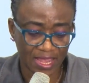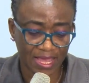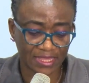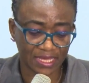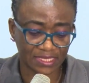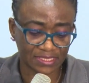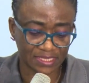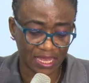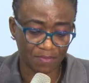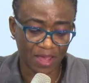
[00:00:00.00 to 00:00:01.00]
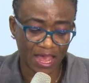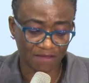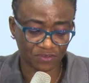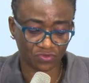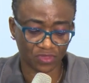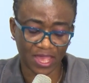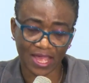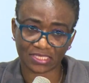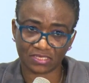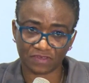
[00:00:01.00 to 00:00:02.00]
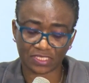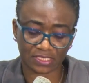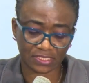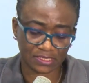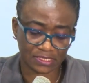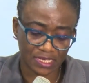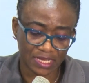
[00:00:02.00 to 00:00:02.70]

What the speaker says: and the escape after their activities,